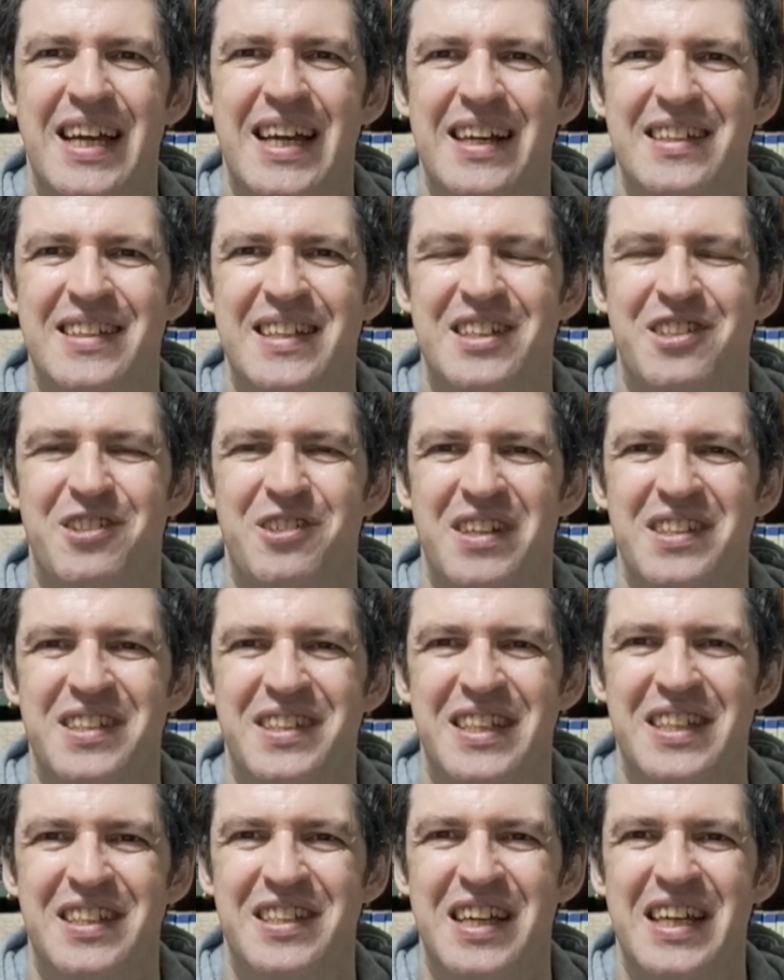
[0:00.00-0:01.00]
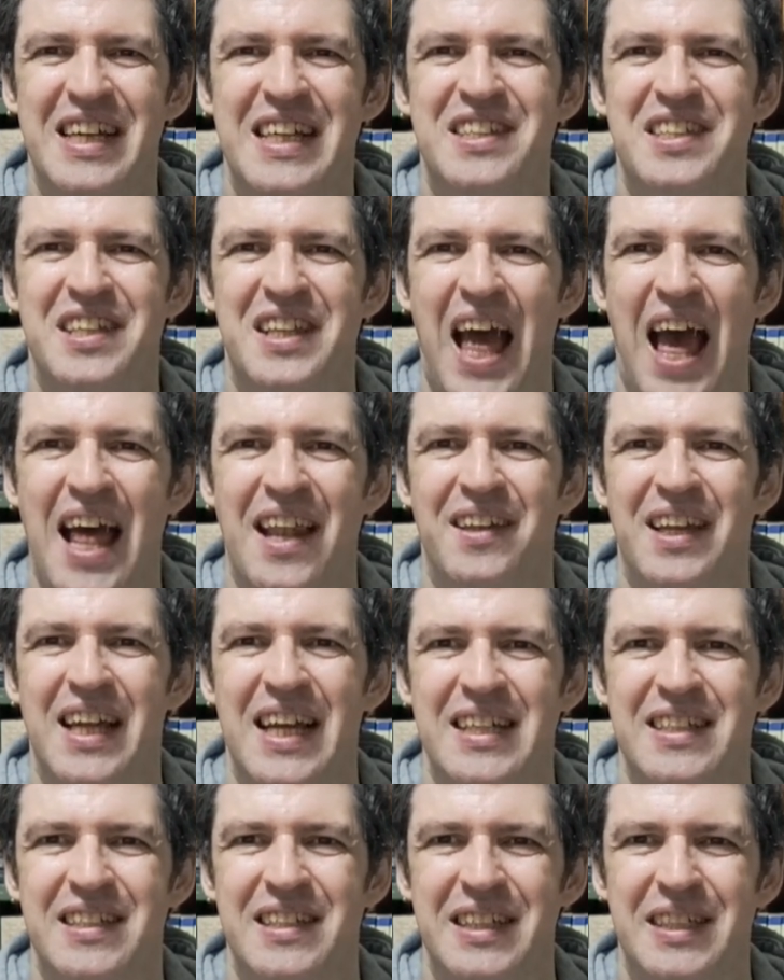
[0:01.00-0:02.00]
he has entrusted to his
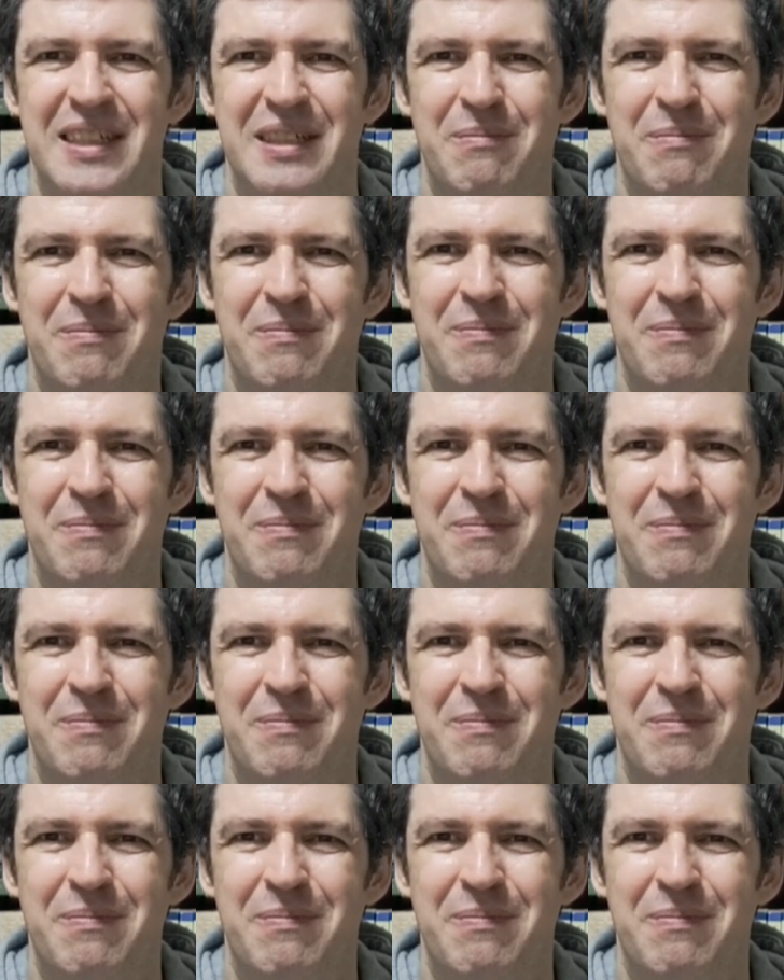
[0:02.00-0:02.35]
landlady.